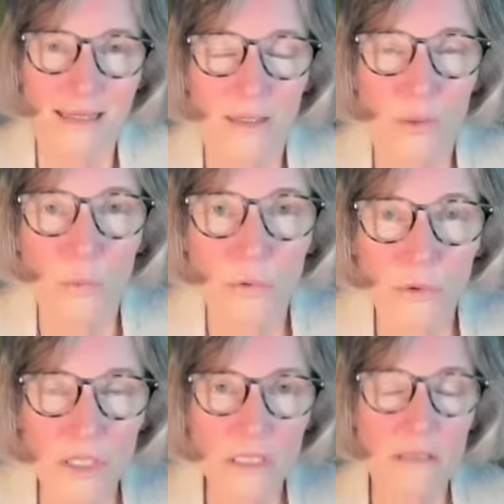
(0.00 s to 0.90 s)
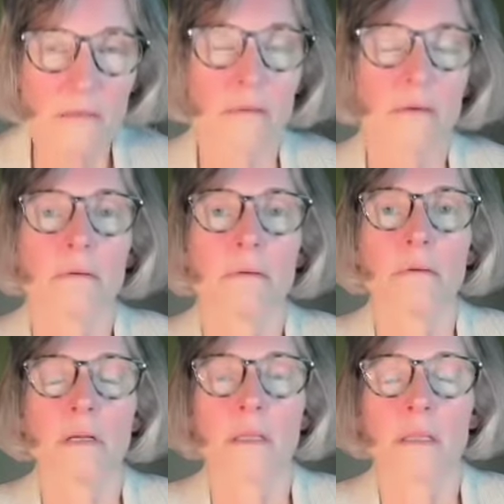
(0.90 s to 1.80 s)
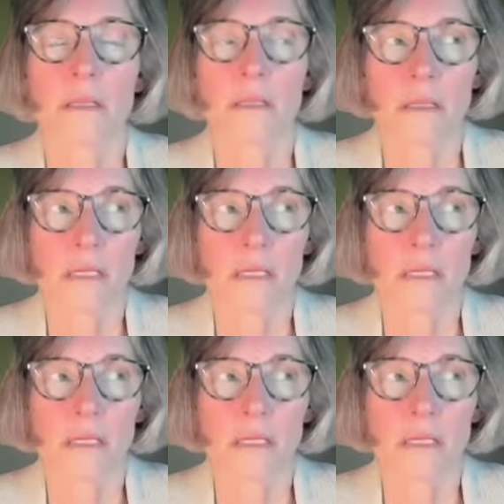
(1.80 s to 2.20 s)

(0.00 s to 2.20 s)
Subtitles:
and word it with